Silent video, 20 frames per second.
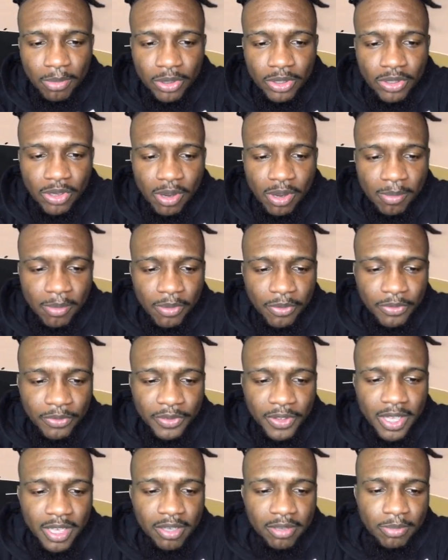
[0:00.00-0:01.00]
Boy, you almost
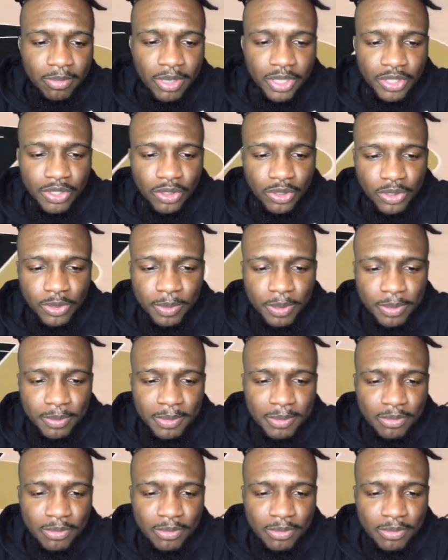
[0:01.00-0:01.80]
failed. Boy, you don't supposed to be